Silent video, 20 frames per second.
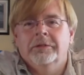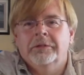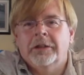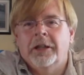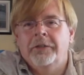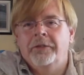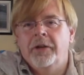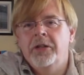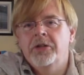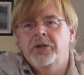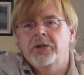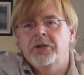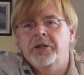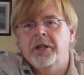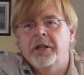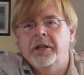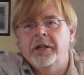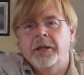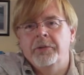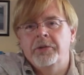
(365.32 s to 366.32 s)
adventurous
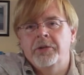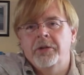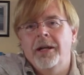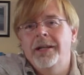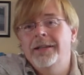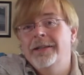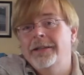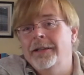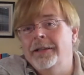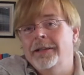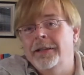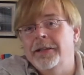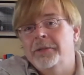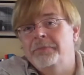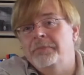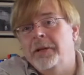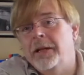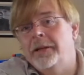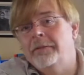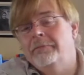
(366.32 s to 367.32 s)
at the time, so I'd done this
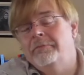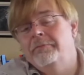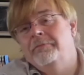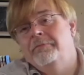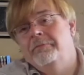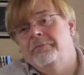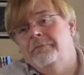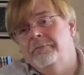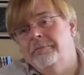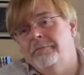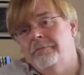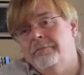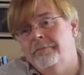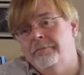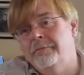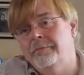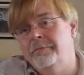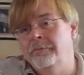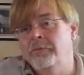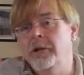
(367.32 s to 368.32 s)
big
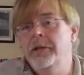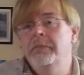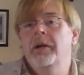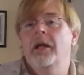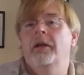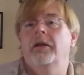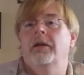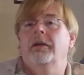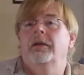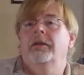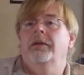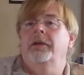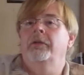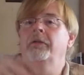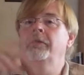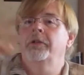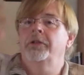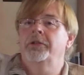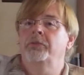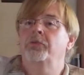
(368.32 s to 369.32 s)
windmill, you
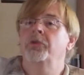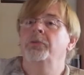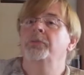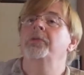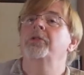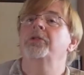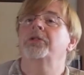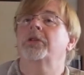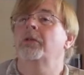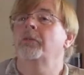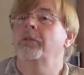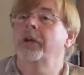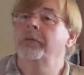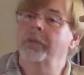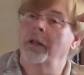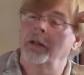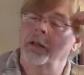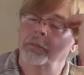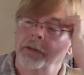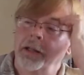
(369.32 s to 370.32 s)
know, this musical
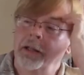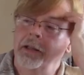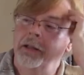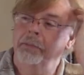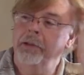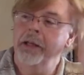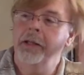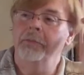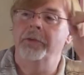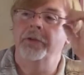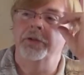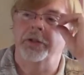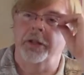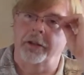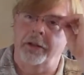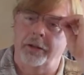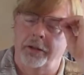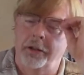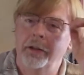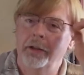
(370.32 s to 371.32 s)
windmill. It played music.
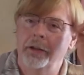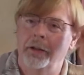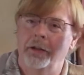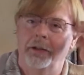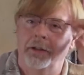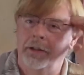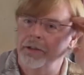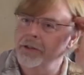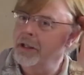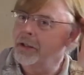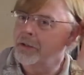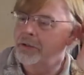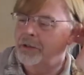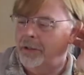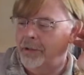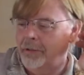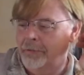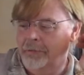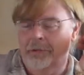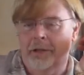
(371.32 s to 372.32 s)
You turned the sails
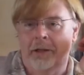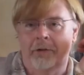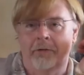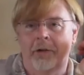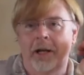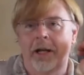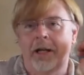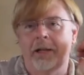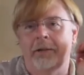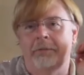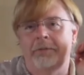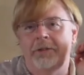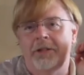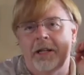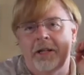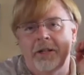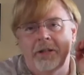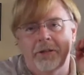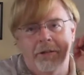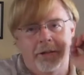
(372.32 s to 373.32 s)
and it rang a
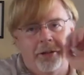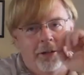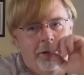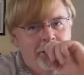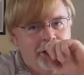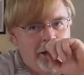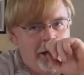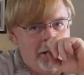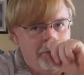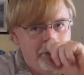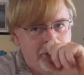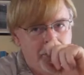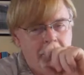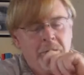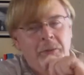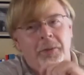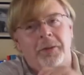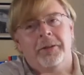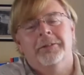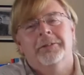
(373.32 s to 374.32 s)
set of chimes, you
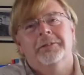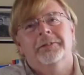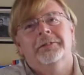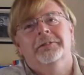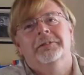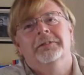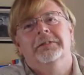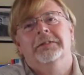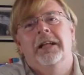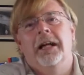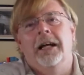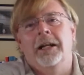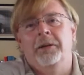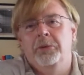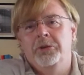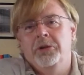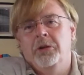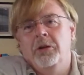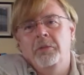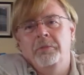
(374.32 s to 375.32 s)
know. And it
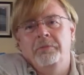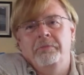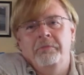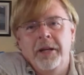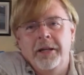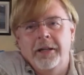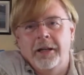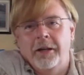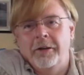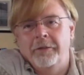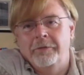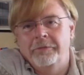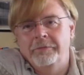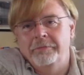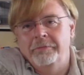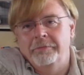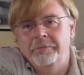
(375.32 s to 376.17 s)
was all made out of